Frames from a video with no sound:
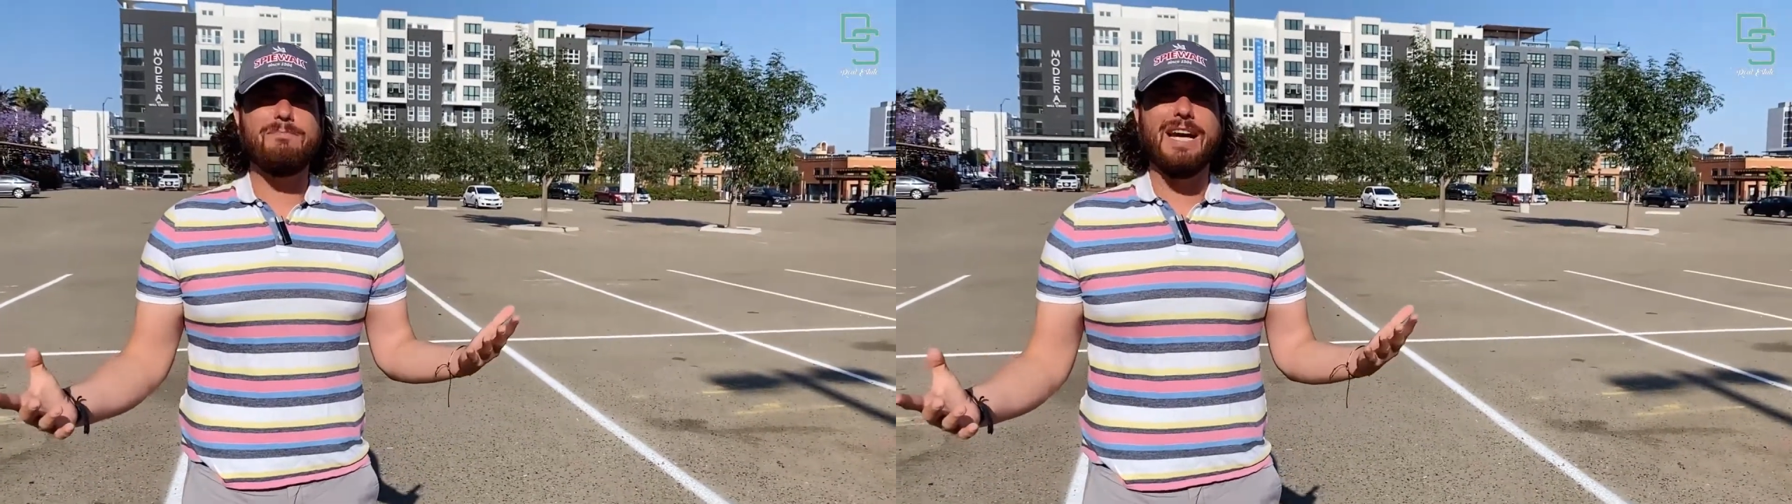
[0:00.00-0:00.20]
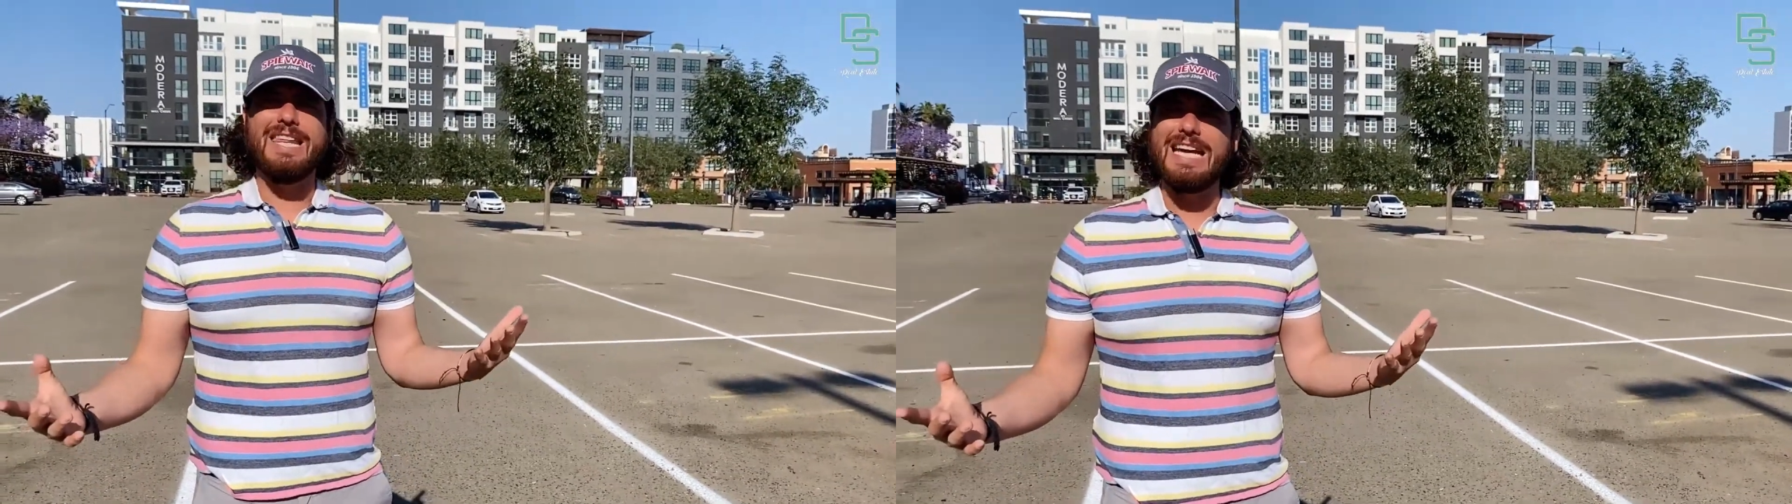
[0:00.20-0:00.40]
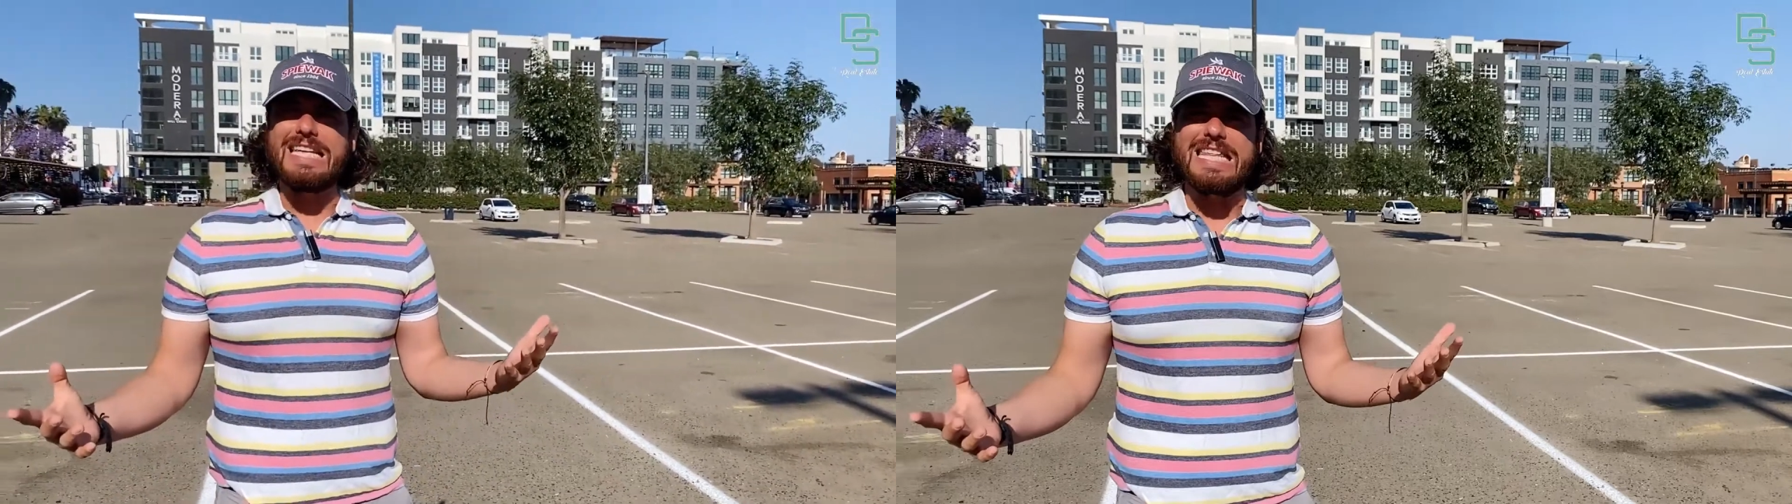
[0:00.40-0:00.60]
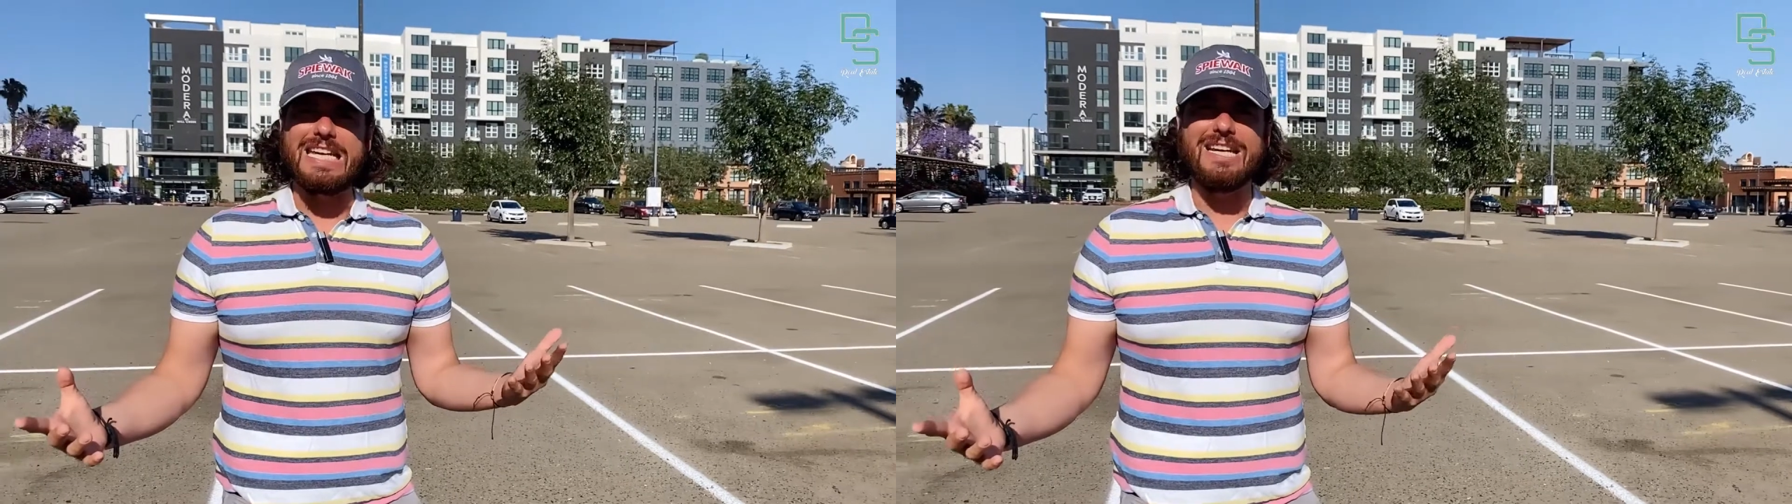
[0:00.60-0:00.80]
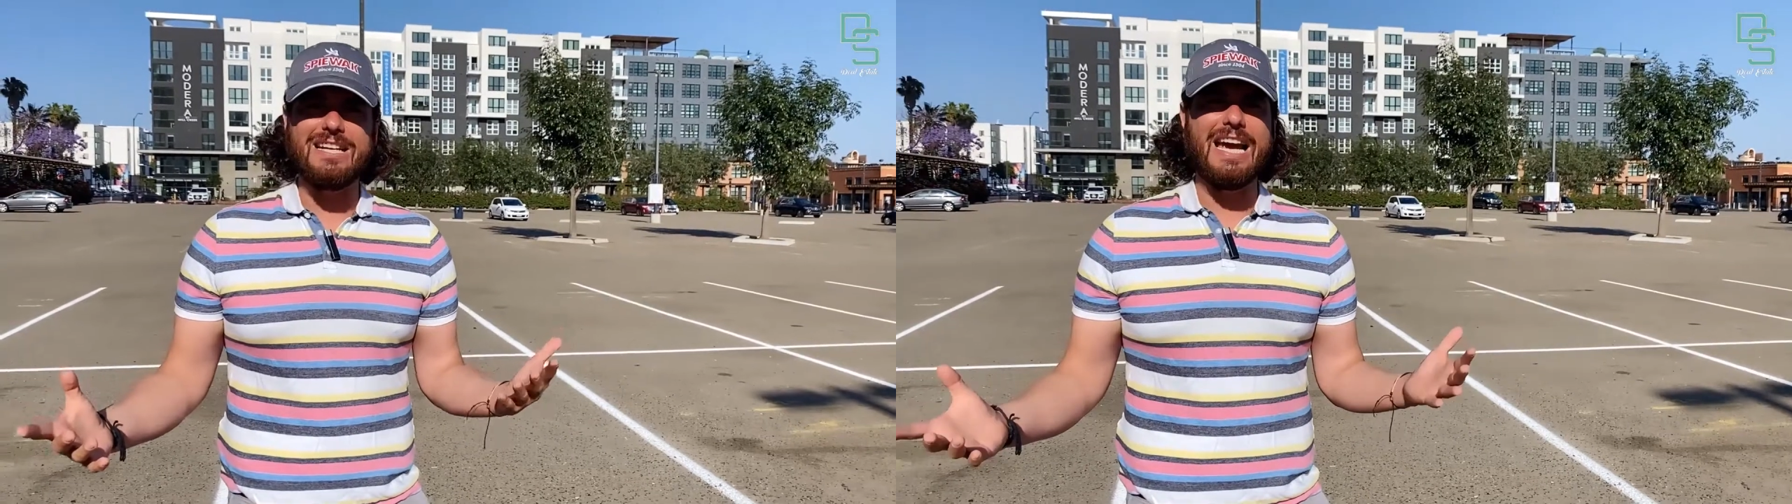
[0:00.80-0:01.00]
by the end of the
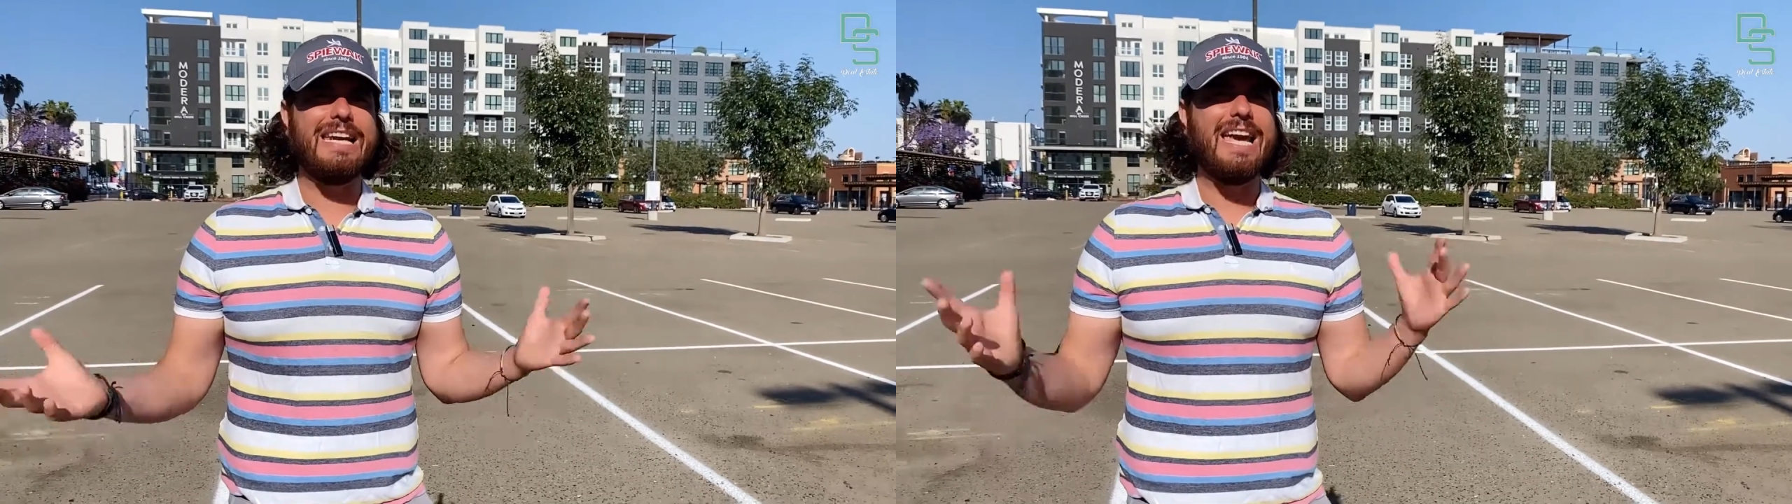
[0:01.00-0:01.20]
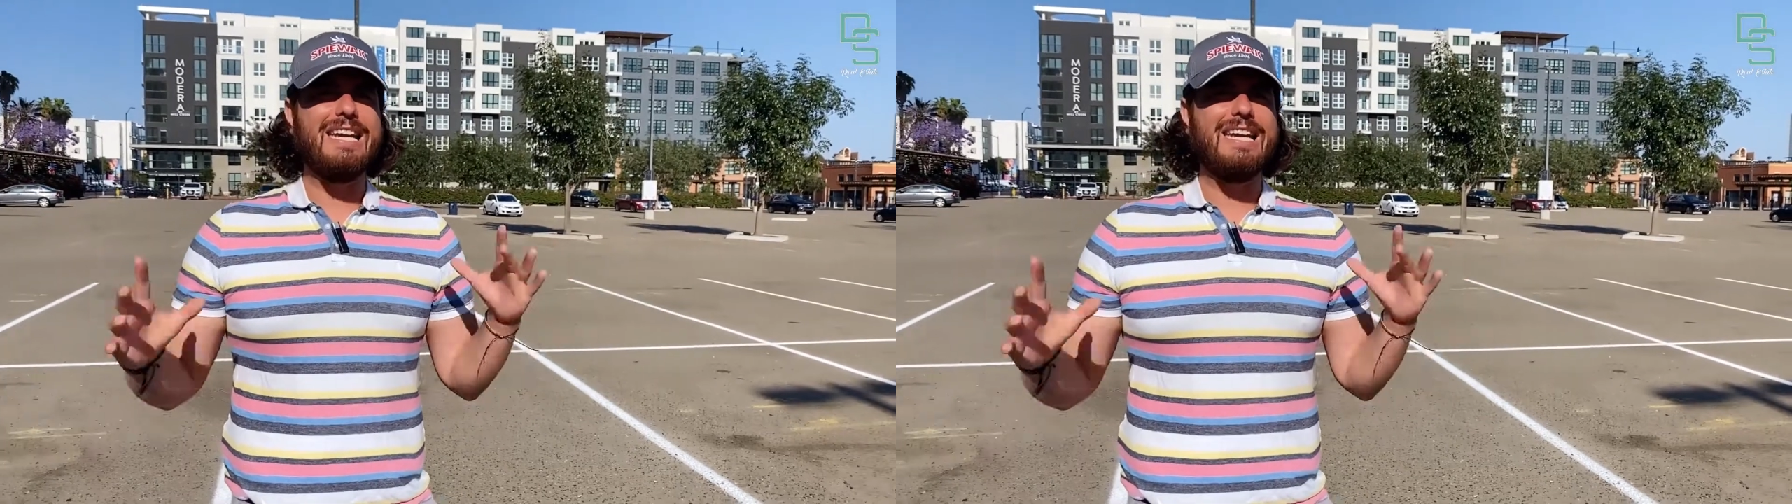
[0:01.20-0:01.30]
year and get